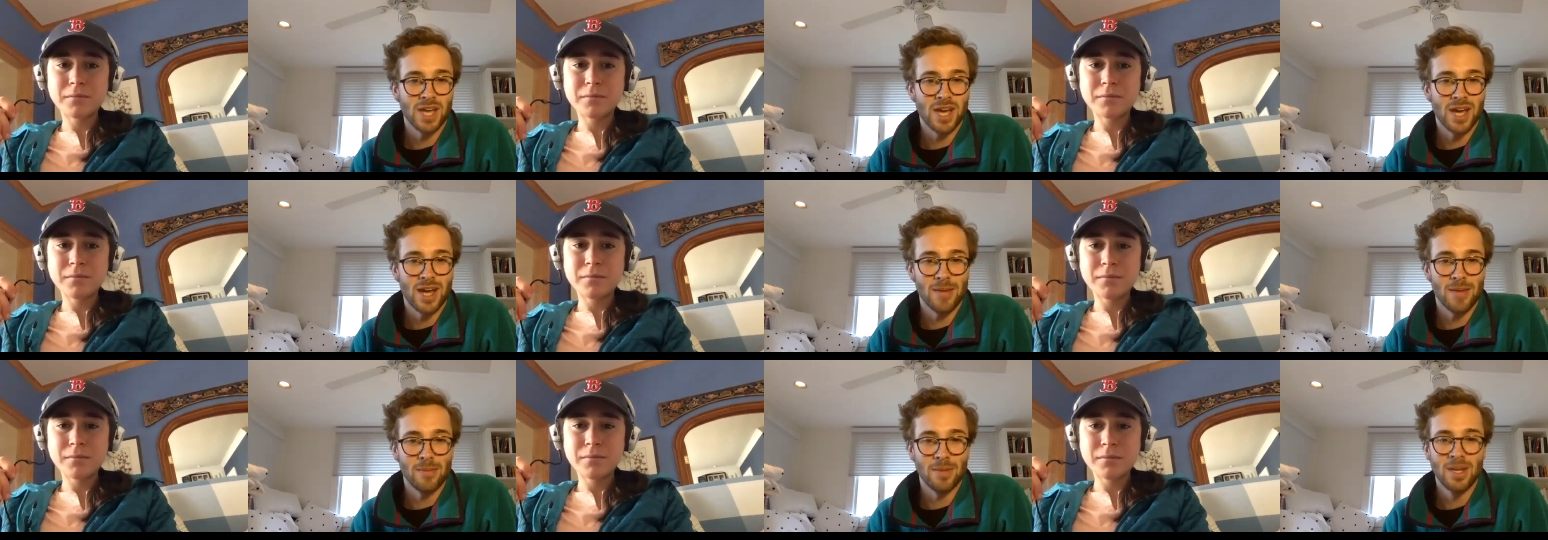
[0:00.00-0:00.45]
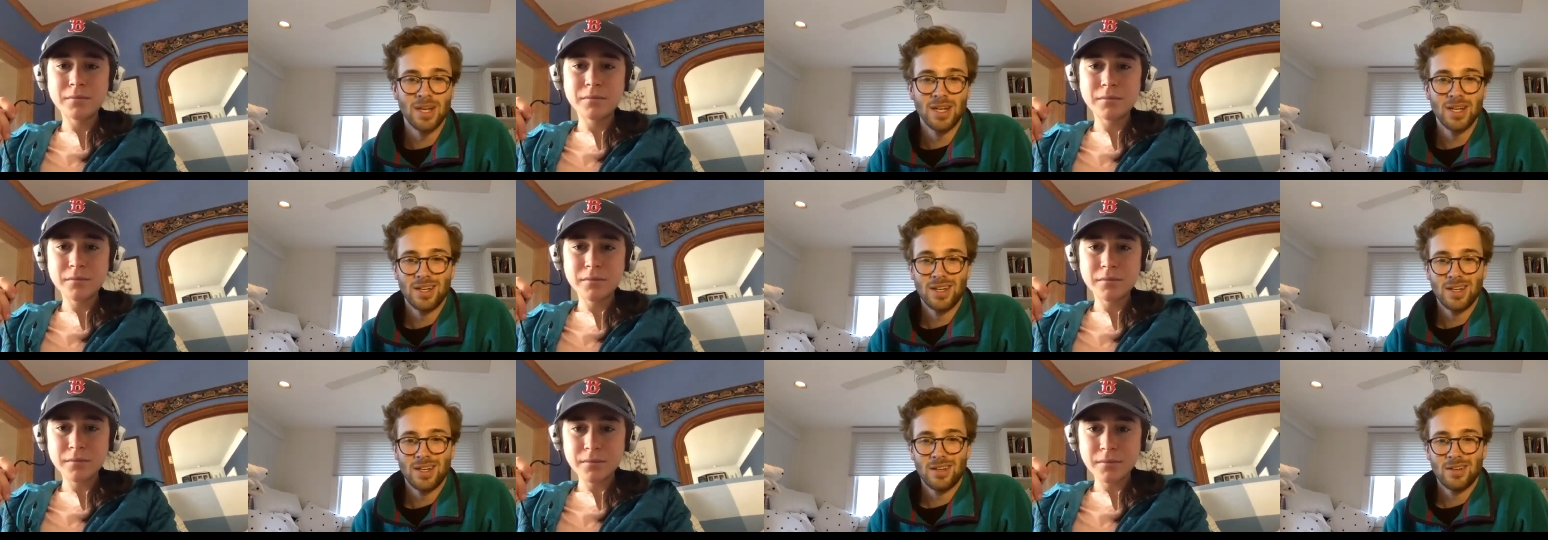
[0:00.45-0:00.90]
Speaker 1: time,
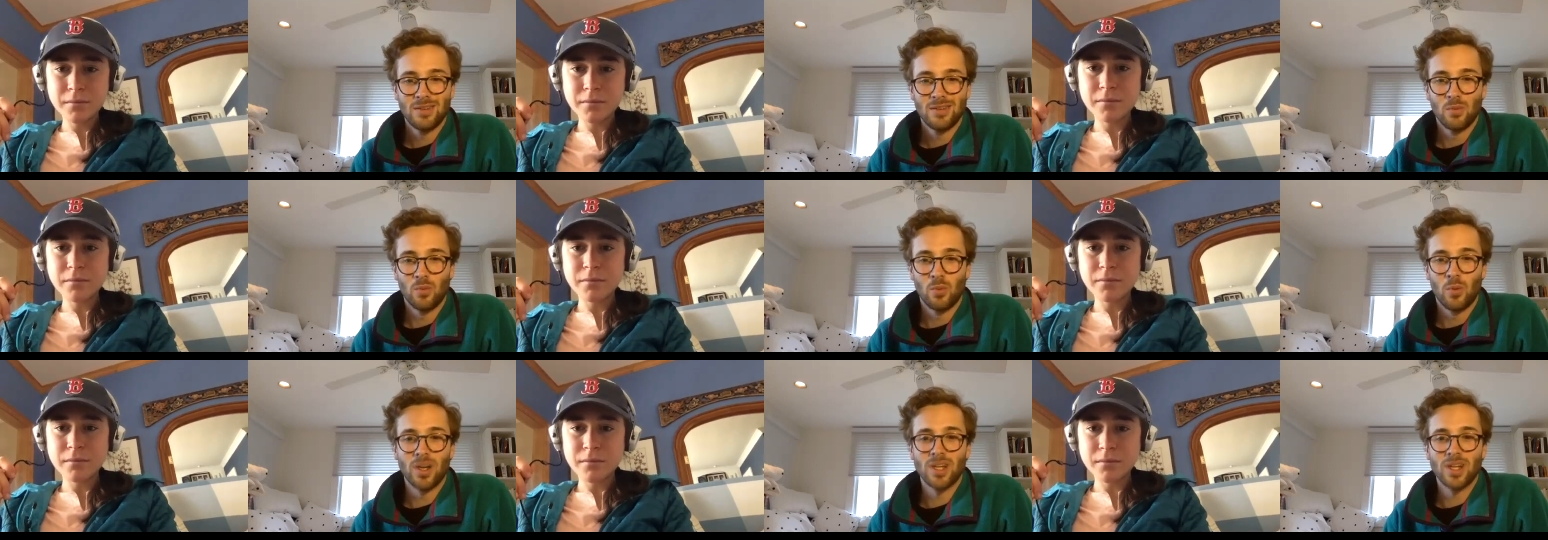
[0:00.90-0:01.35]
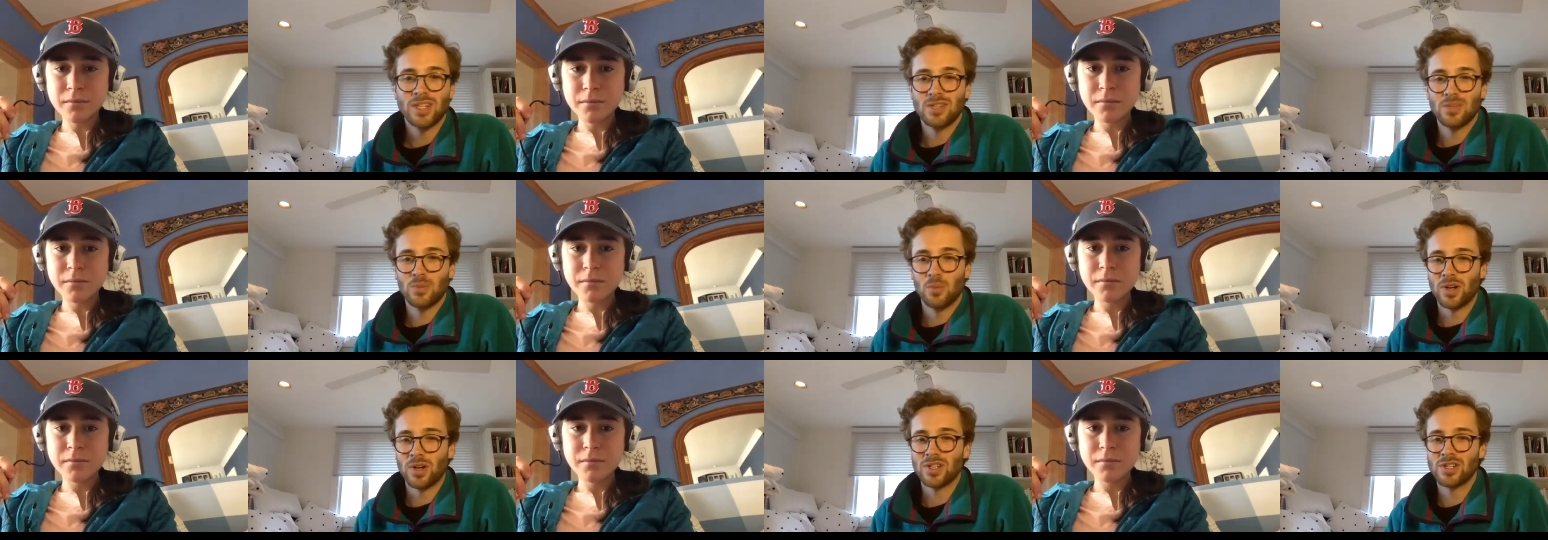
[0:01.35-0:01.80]
what
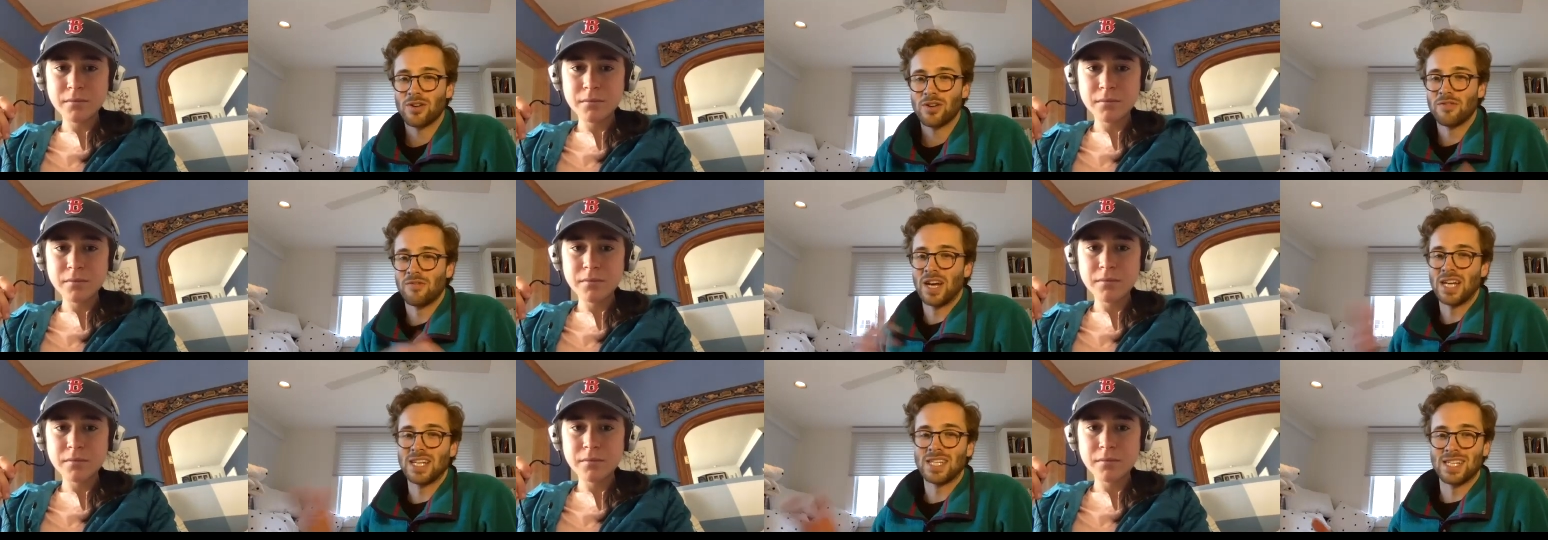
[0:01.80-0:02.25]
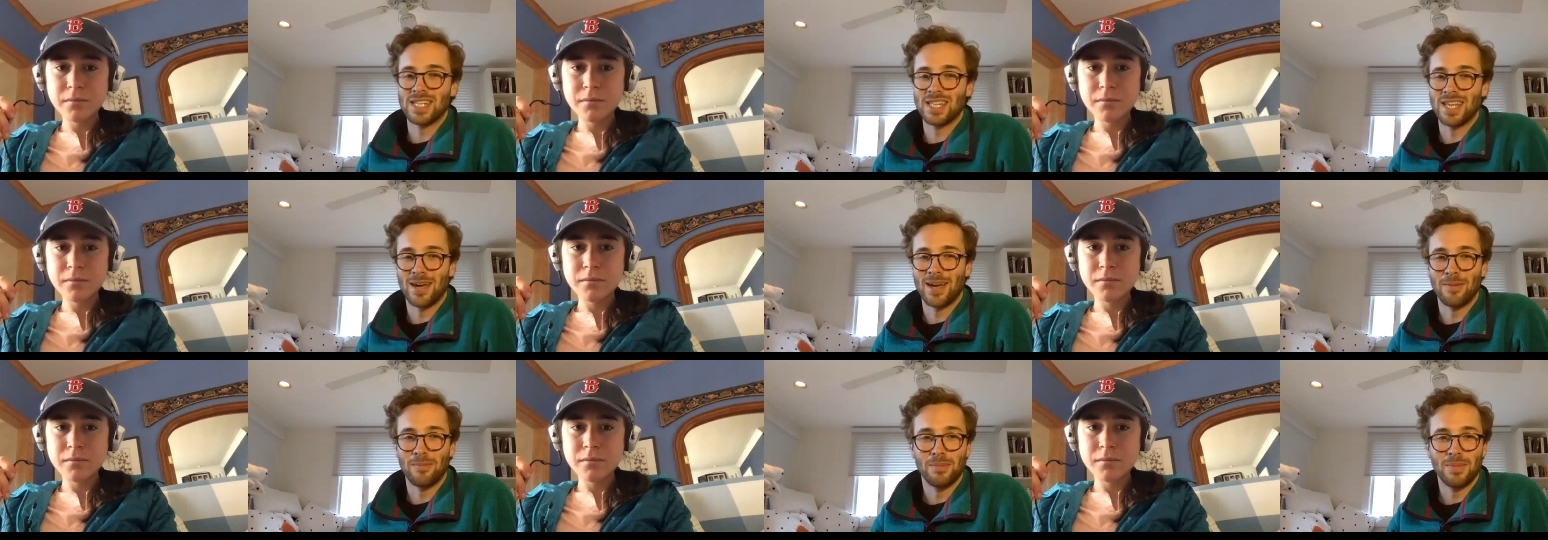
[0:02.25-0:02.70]
is what is your advice to
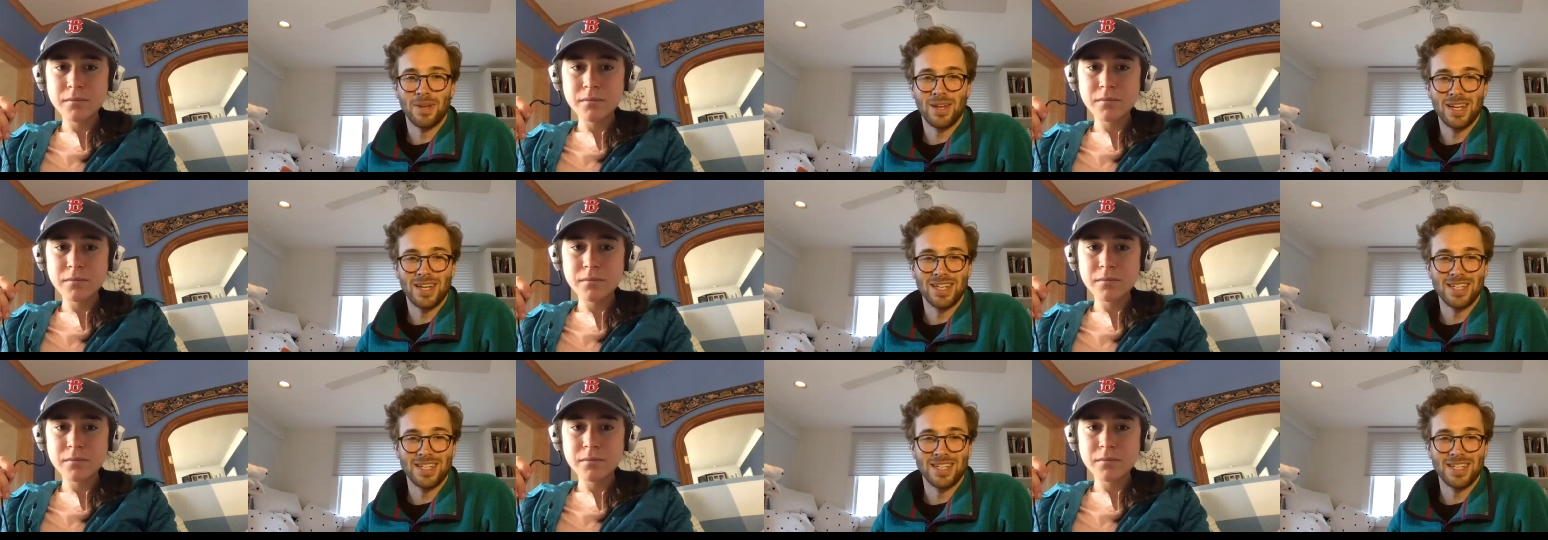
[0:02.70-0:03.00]
them